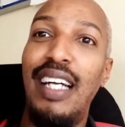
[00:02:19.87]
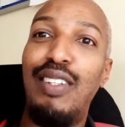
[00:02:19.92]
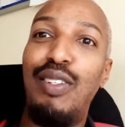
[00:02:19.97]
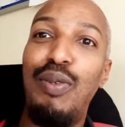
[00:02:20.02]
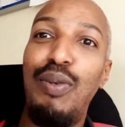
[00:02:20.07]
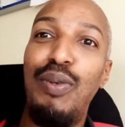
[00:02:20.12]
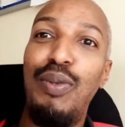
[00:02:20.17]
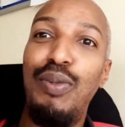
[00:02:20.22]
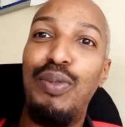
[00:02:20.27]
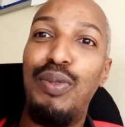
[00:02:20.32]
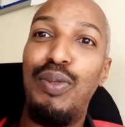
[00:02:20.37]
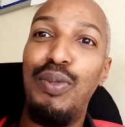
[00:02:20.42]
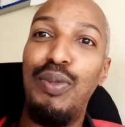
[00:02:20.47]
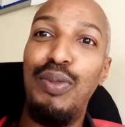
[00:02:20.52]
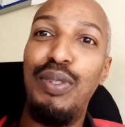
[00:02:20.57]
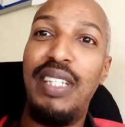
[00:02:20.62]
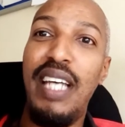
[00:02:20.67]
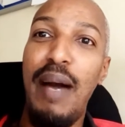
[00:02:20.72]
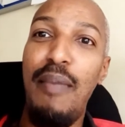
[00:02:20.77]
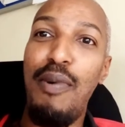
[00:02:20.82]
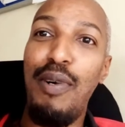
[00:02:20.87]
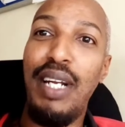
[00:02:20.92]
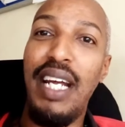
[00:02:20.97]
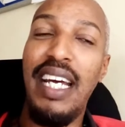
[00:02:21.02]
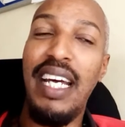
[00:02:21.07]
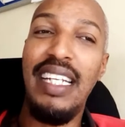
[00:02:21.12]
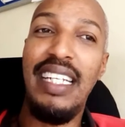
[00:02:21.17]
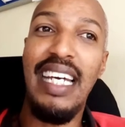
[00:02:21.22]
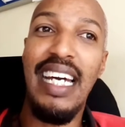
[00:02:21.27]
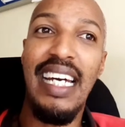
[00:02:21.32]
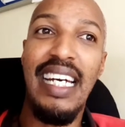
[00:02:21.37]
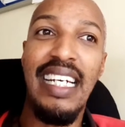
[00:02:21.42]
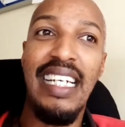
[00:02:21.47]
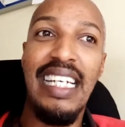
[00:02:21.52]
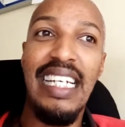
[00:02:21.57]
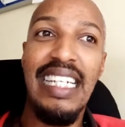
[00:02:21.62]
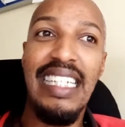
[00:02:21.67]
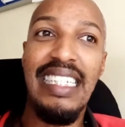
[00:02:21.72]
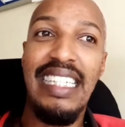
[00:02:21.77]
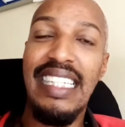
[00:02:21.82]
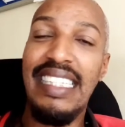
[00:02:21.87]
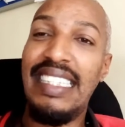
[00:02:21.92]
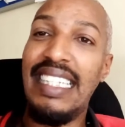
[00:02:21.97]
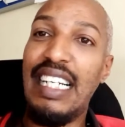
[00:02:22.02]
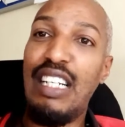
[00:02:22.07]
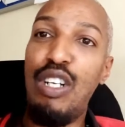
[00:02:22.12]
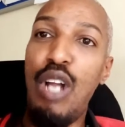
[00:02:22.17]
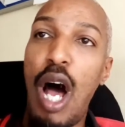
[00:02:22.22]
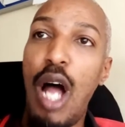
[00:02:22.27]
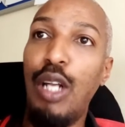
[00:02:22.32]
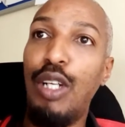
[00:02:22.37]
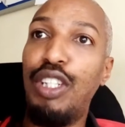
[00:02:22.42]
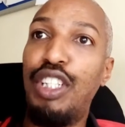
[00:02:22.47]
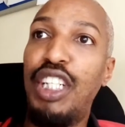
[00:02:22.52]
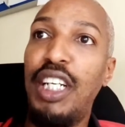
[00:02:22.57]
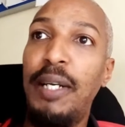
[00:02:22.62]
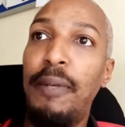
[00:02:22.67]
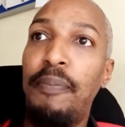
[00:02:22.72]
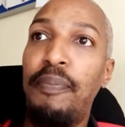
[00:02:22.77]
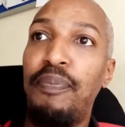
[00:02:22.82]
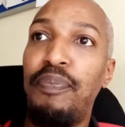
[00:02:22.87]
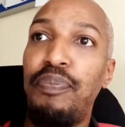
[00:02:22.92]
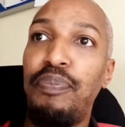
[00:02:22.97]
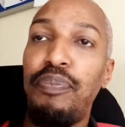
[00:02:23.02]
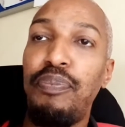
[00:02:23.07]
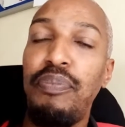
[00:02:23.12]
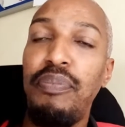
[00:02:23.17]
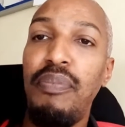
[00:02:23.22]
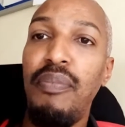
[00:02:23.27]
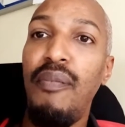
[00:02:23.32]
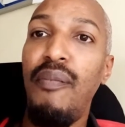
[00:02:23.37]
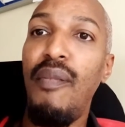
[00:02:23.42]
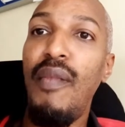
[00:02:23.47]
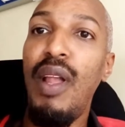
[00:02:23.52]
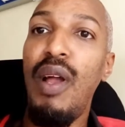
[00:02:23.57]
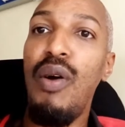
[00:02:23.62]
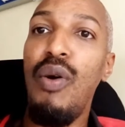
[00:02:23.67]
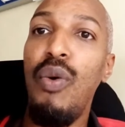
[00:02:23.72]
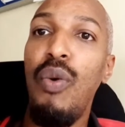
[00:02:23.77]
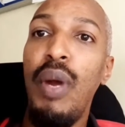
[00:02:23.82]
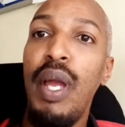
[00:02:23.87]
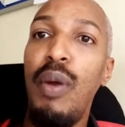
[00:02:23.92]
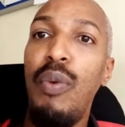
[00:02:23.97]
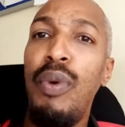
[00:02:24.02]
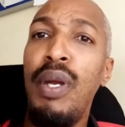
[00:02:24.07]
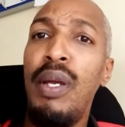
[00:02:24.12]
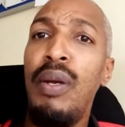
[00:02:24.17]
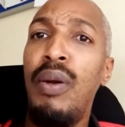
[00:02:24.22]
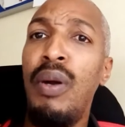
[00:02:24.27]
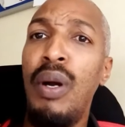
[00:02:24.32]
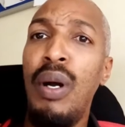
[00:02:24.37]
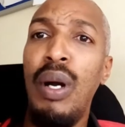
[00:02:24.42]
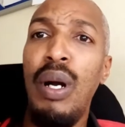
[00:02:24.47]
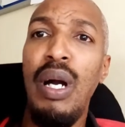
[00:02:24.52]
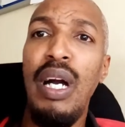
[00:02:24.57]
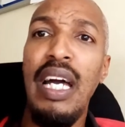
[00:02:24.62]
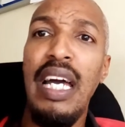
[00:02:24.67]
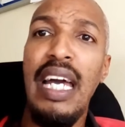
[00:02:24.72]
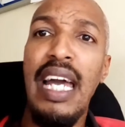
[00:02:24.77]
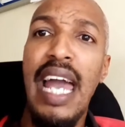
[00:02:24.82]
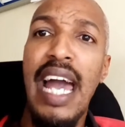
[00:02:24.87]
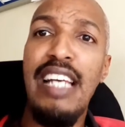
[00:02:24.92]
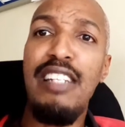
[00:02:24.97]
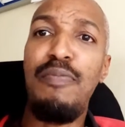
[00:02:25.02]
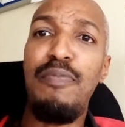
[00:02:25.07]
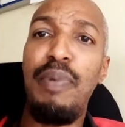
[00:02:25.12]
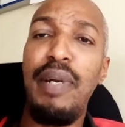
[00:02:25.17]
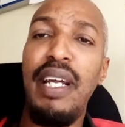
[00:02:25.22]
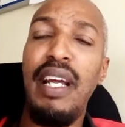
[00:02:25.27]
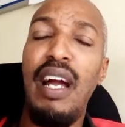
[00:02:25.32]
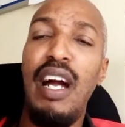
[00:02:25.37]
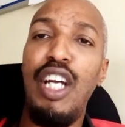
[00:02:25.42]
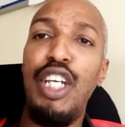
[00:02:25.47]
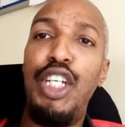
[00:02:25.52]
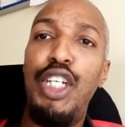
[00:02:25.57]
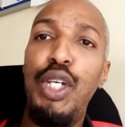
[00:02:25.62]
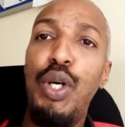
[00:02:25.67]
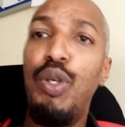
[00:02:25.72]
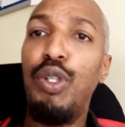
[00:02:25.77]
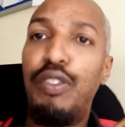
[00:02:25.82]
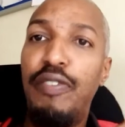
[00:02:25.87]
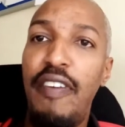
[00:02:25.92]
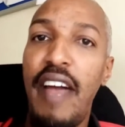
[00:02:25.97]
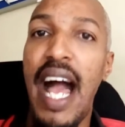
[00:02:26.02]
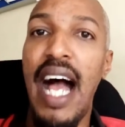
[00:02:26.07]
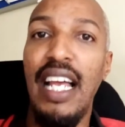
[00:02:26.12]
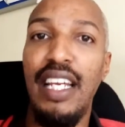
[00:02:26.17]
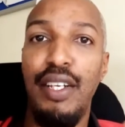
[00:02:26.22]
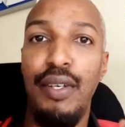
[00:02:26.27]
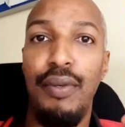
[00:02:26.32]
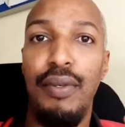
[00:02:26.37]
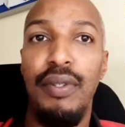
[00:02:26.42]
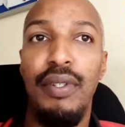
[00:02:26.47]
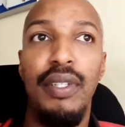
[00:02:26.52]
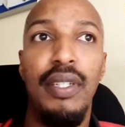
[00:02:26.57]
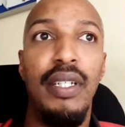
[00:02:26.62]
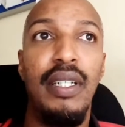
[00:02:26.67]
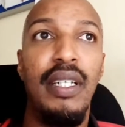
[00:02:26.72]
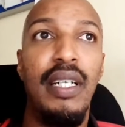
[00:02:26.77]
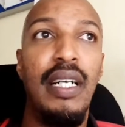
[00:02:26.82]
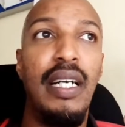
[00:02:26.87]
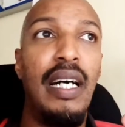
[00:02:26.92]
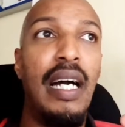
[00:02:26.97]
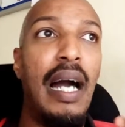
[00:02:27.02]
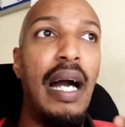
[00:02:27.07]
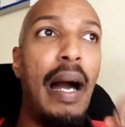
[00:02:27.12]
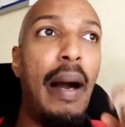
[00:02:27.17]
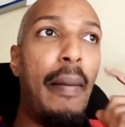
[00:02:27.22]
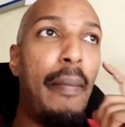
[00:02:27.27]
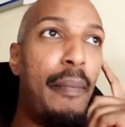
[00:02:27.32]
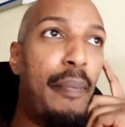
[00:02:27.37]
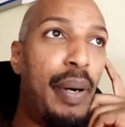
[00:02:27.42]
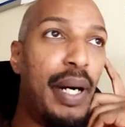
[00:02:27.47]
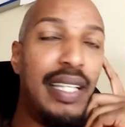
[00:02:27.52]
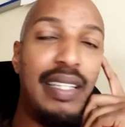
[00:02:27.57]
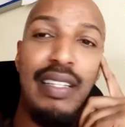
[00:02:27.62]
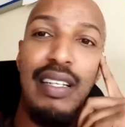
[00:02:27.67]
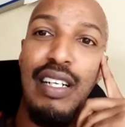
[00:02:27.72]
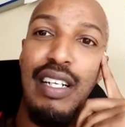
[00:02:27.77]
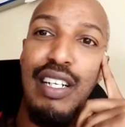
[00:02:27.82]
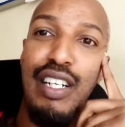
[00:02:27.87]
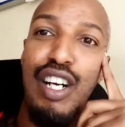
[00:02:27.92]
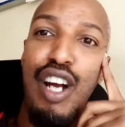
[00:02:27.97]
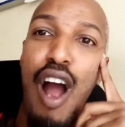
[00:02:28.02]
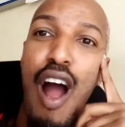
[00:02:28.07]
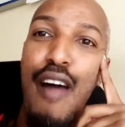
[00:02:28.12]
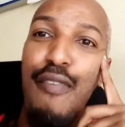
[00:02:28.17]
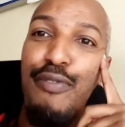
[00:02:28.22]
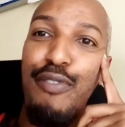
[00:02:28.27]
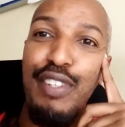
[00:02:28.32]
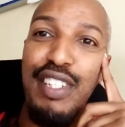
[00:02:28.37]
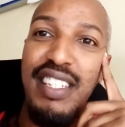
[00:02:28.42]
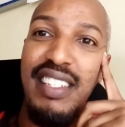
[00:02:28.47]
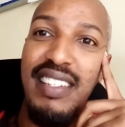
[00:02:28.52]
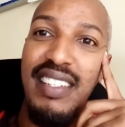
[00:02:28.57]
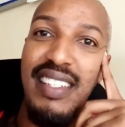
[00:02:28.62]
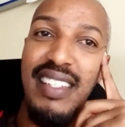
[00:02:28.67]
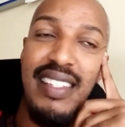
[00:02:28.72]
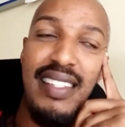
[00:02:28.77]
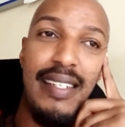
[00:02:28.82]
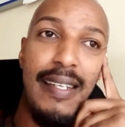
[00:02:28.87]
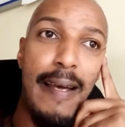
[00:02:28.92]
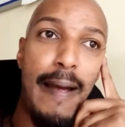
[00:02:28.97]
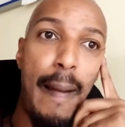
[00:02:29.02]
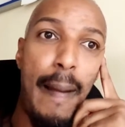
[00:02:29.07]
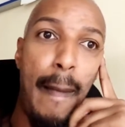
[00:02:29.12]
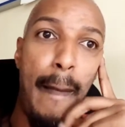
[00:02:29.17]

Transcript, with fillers: to demo their technology. It has bring a huge value, but conferences